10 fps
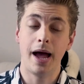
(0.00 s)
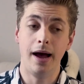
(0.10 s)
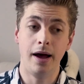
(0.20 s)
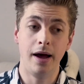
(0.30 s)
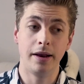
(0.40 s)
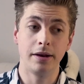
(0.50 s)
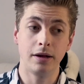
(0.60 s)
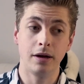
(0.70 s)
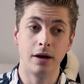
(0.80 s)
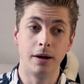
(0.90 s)
And
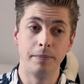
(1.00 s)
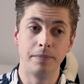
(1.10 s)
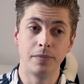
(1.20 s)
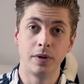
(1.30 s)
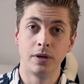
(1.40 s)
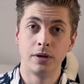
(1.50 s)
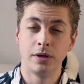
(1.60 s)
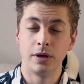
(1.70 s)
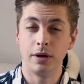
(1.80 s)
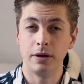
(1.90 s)

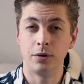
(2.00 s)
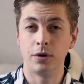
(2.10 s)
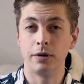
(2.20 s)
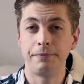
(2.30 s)
there are